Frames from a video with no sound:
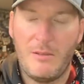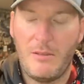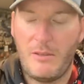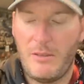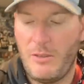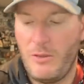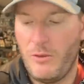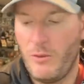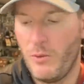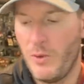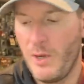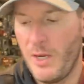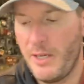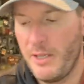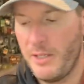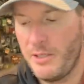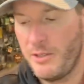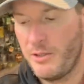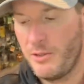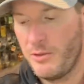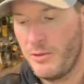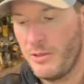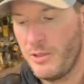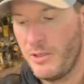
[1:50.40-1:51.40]
you
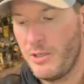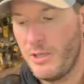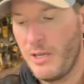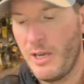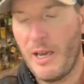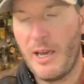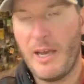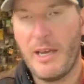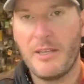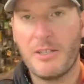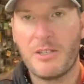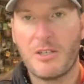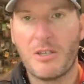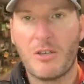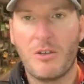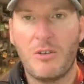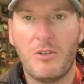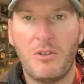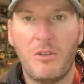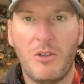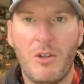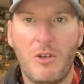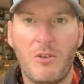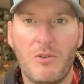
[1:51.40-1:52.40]
want to do it as
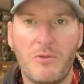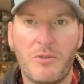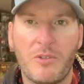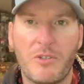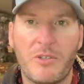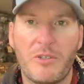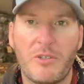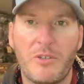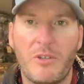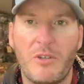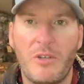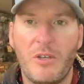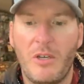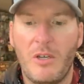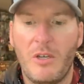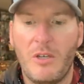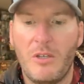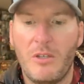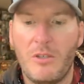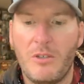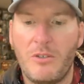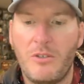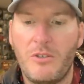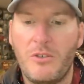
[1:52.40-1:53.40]
close
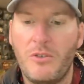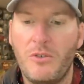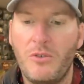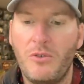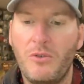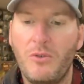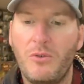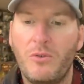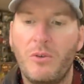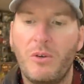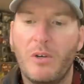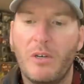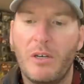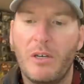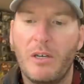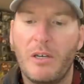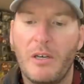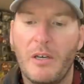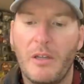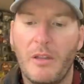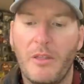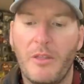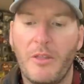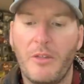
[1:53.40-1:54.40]
to
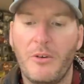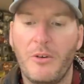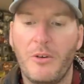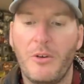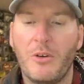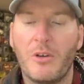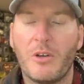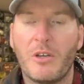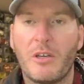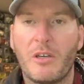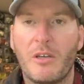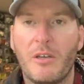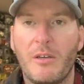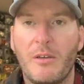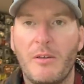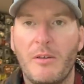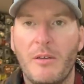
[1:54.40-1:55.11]
uh, the hook,